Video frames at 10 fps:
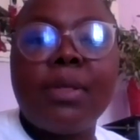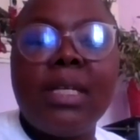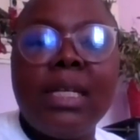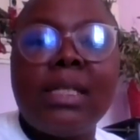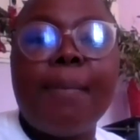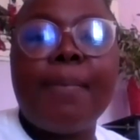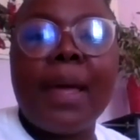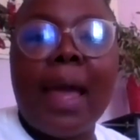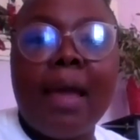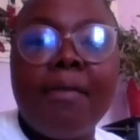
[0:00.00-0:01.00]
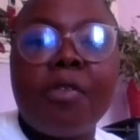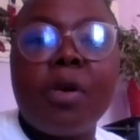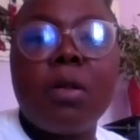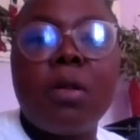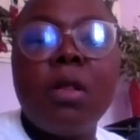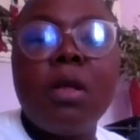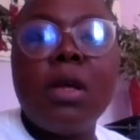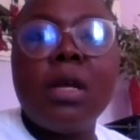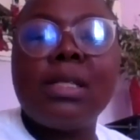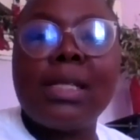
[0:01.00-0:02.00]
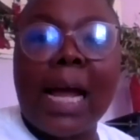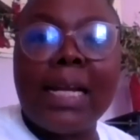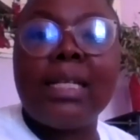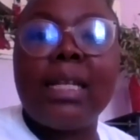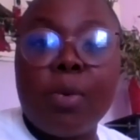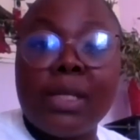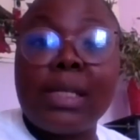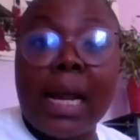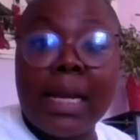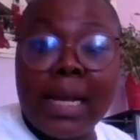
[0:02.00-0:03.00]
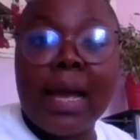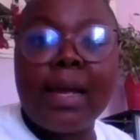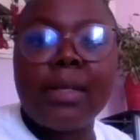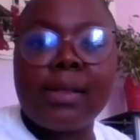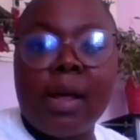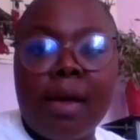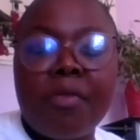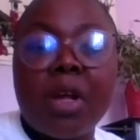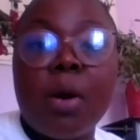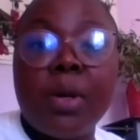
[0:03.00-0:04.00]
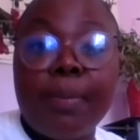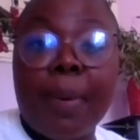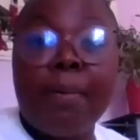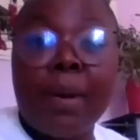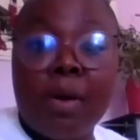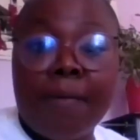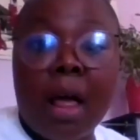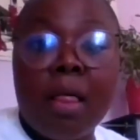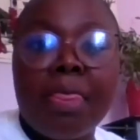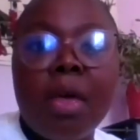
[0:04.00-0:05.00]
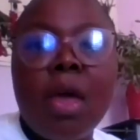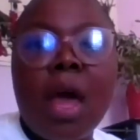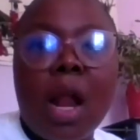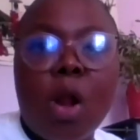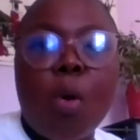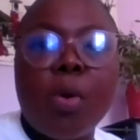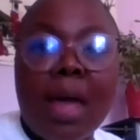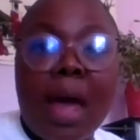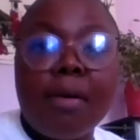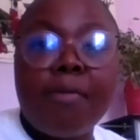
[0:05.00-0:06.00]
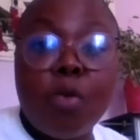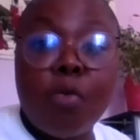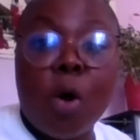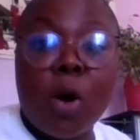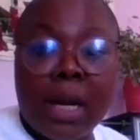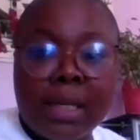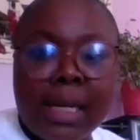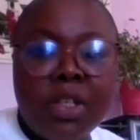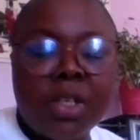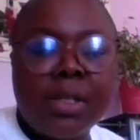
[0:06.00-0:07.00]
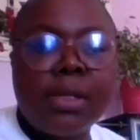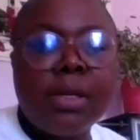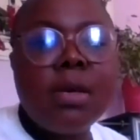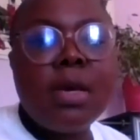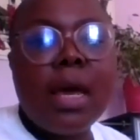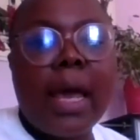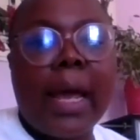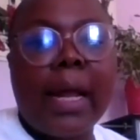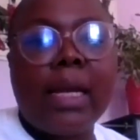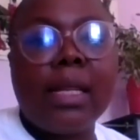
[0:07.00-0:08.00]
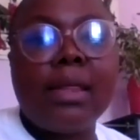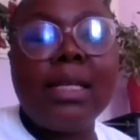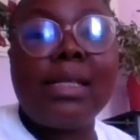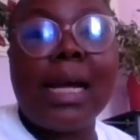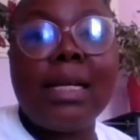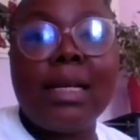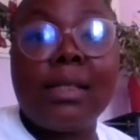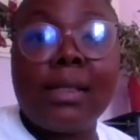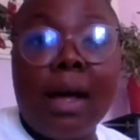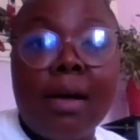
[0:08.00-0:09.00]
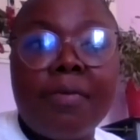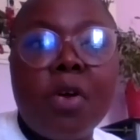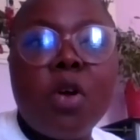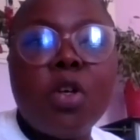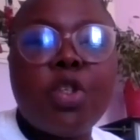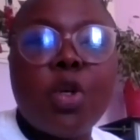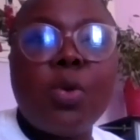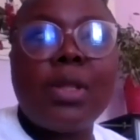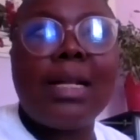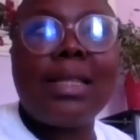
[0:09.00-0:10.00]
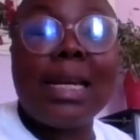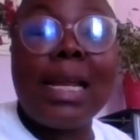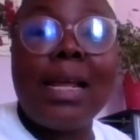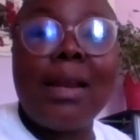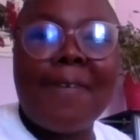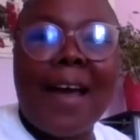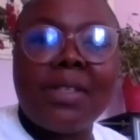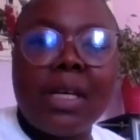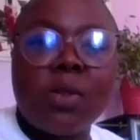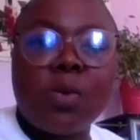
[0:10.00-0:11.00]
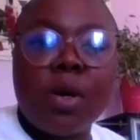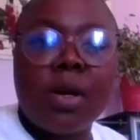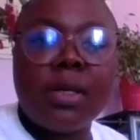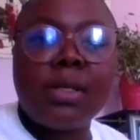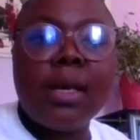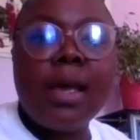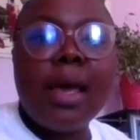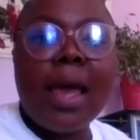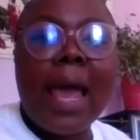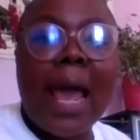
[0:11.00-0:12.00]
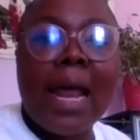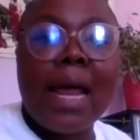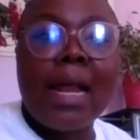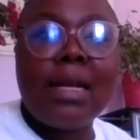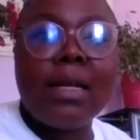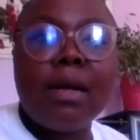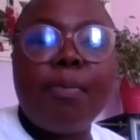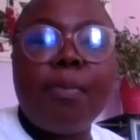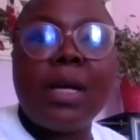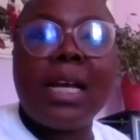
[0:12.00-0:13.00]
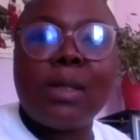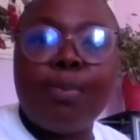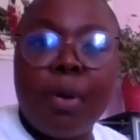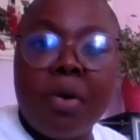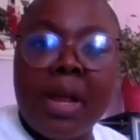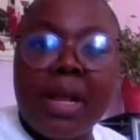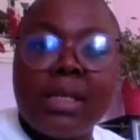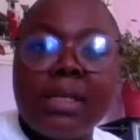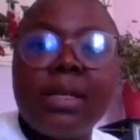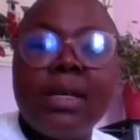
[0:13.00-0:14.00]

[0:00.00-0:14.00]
interbehavioral study that was done here in South Africa with Department of Health, along with other few organizations. And this study itself showed that 3 in 5 sex workers had experienced